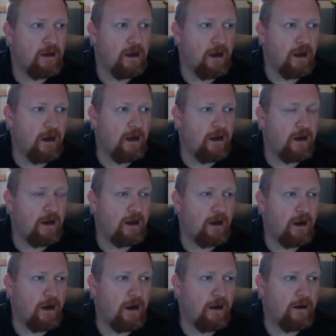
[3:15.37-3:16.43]
Uh,
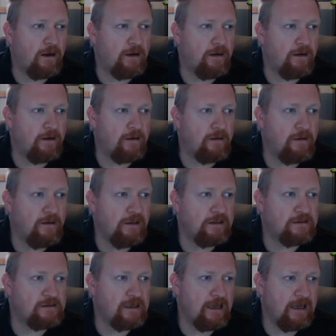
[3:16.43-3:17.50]
on
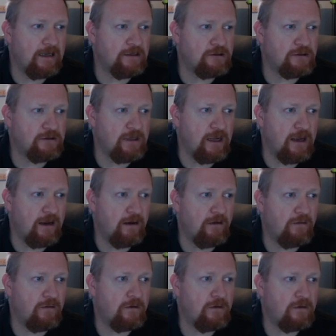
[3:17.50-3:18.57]
this cage
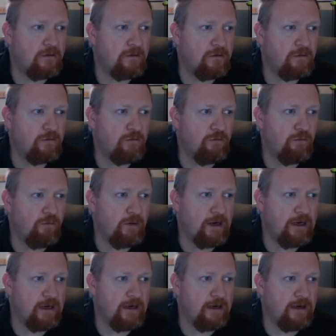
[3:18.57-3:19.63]
now,
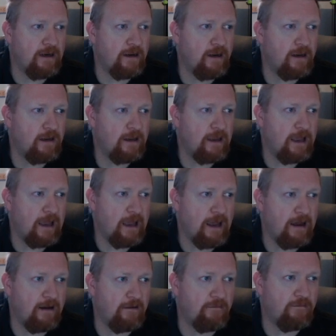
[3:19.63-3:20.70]
we
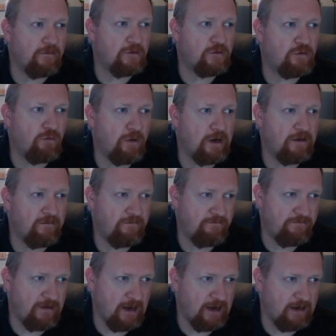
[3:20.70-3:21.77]
have
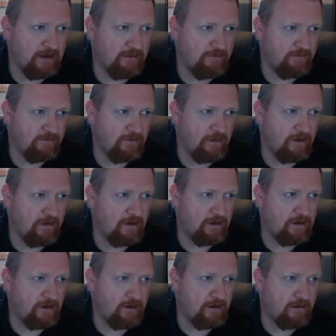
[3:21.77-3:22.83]
25
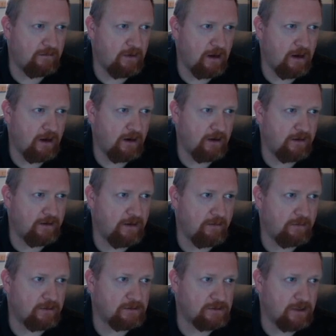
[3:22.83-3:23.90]
uh,
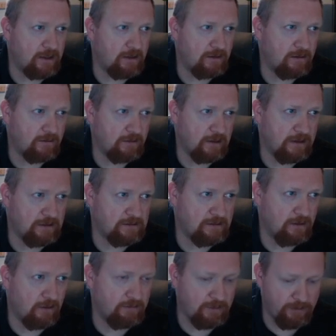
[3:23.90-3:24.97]
numbers there. It needs to
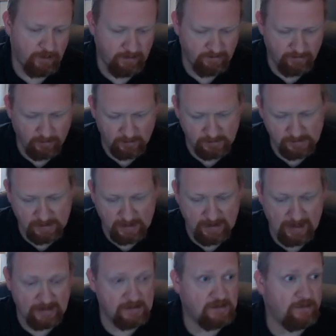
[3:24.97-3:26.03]
go up to 34, so
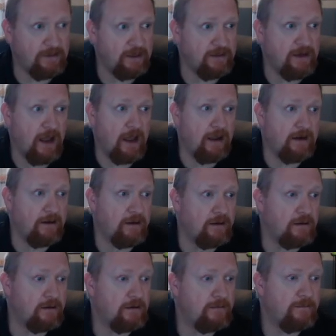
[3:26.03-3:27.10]
that has to be a 9.
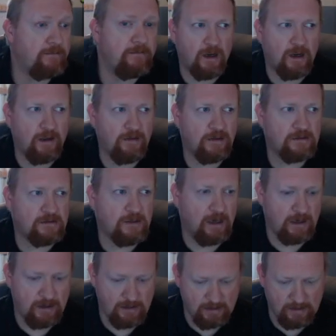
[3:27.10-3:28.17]
Uh, this
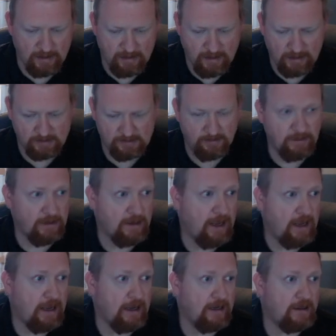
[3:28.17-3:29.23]
dot then has to be an
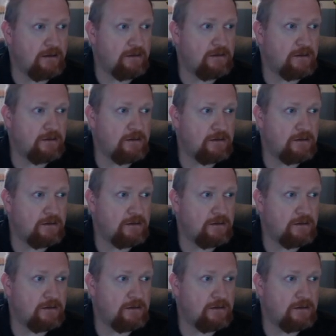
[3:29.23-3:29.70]
8